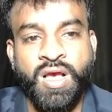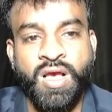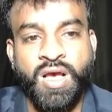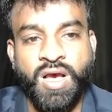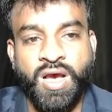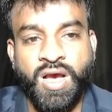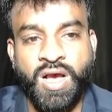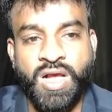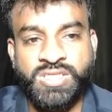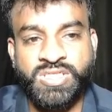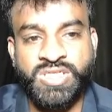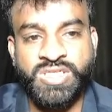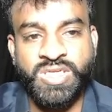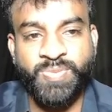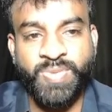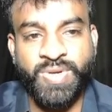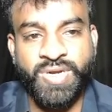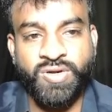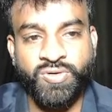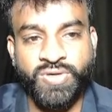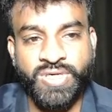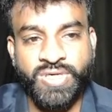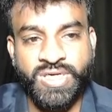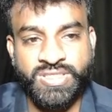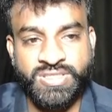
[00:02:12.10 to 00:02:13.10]
Algebraic
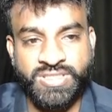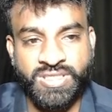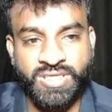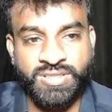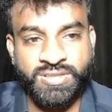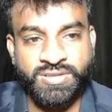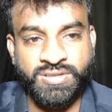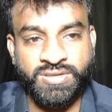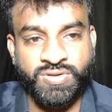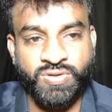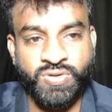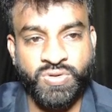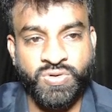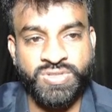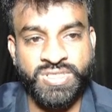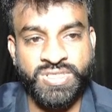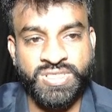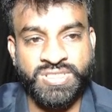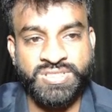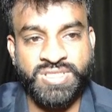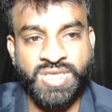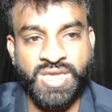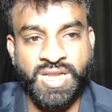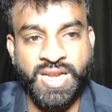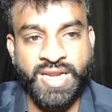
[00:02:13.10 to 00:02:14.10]
notation
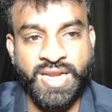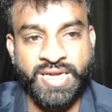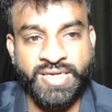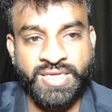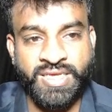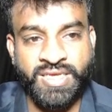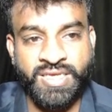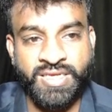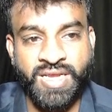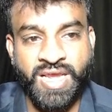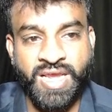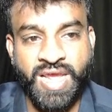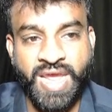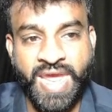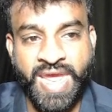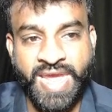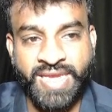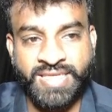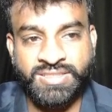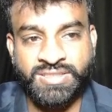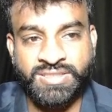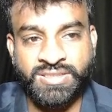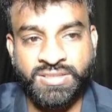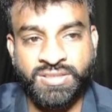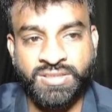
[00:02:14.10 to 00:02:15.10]
uses the letter
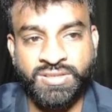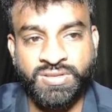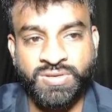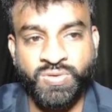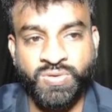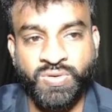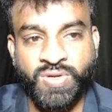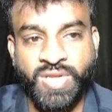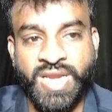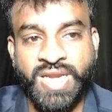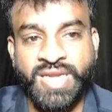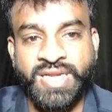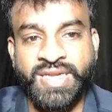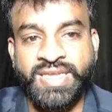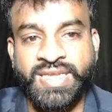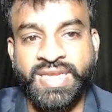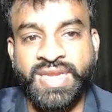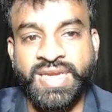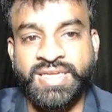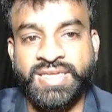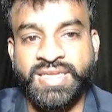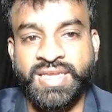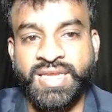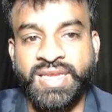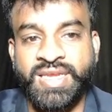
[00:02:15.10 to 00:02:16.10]
X to
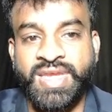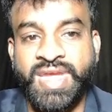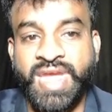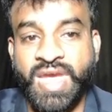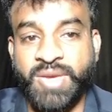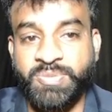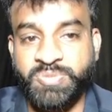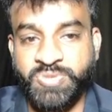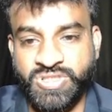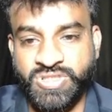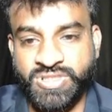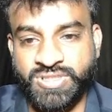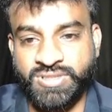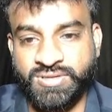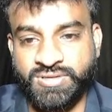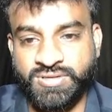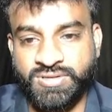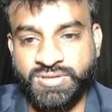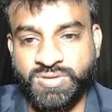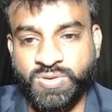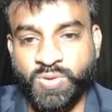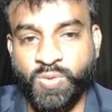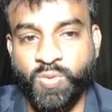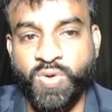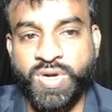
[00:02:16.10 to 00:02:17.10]
indicate a capture.
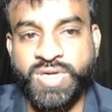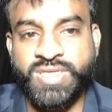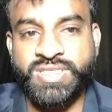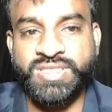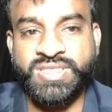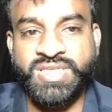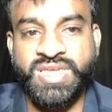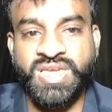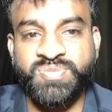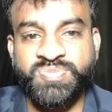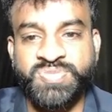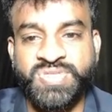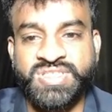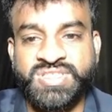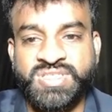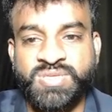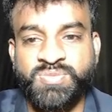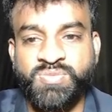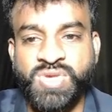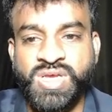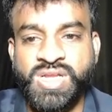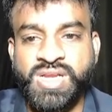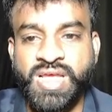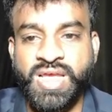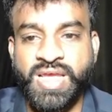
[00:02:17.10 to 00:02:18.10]
So what is the capture
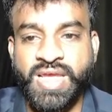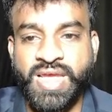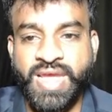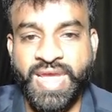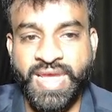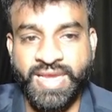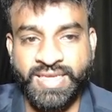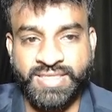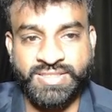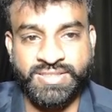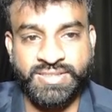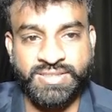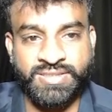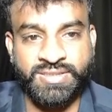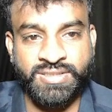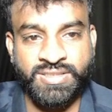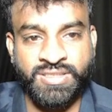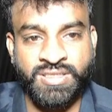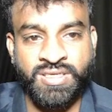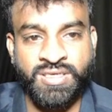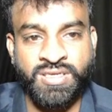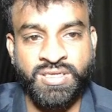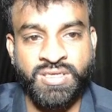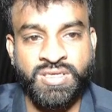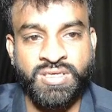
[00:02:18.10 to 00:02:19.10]
symbol? X.
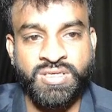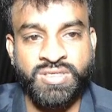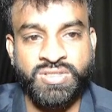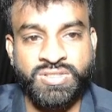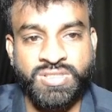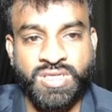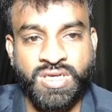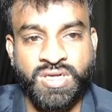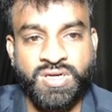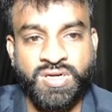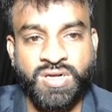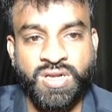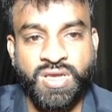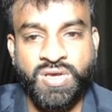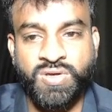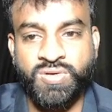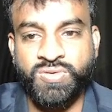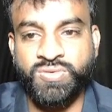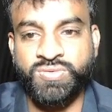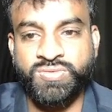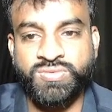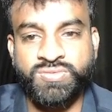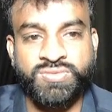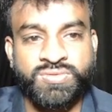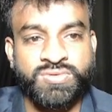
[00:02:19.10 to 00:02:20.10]
So
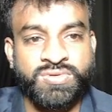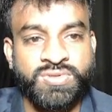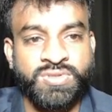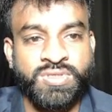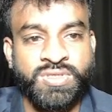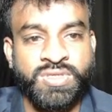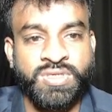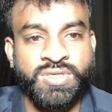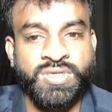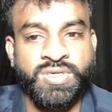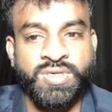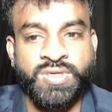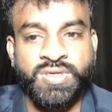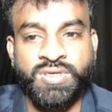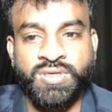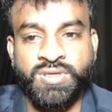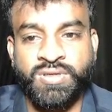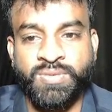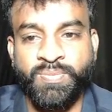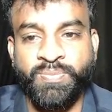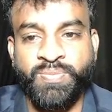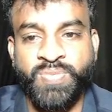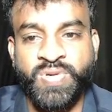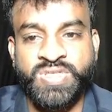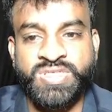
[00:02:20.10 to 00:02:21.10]
now
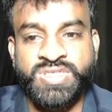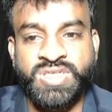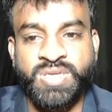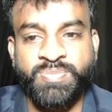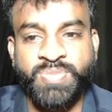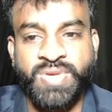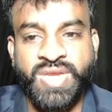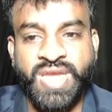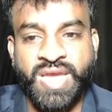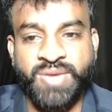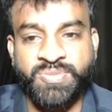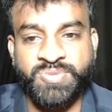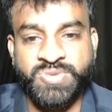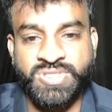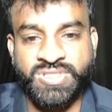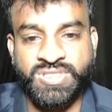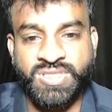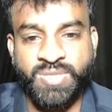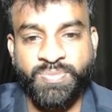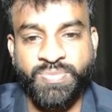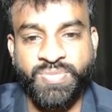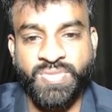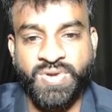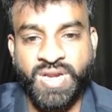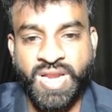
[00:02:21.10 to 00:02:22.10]
bishop capture
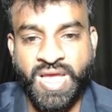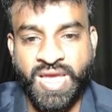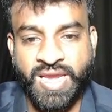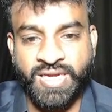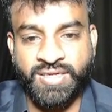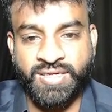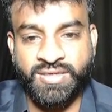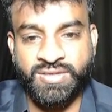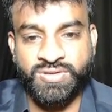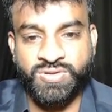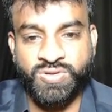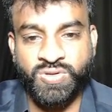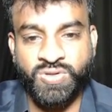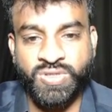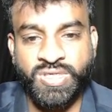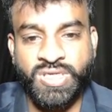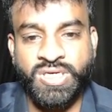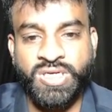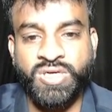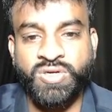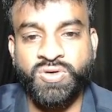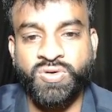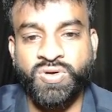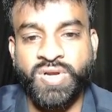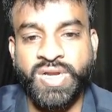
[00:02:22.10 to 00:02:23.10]
the knight. So you
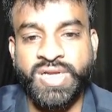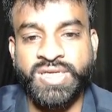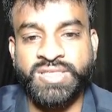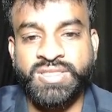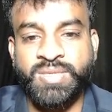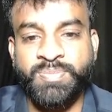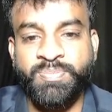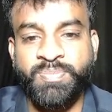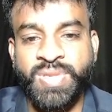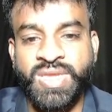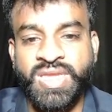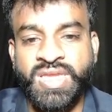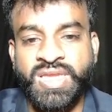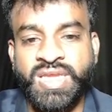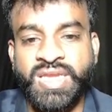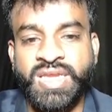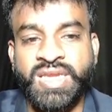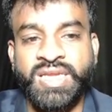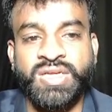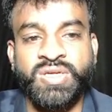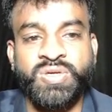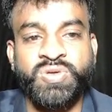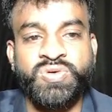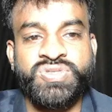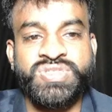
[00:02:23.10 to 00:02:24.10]
need to write the b
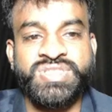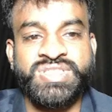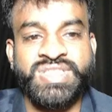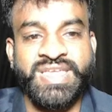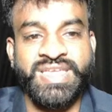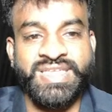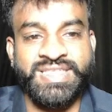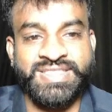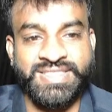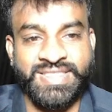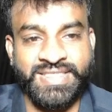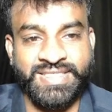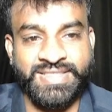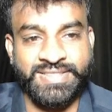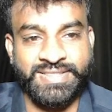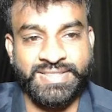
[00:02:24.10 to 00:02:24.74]
into c6.